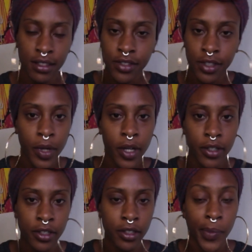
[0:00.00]
your
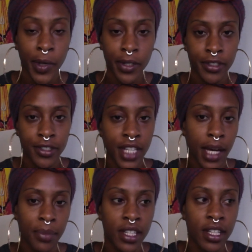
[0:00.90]
partner or partners
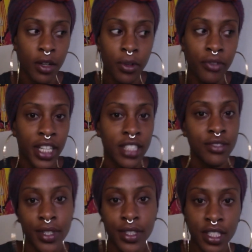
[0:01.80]
happy, or vice
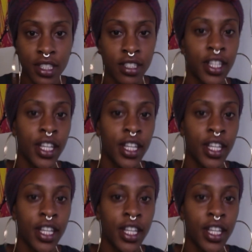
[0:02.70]
versa.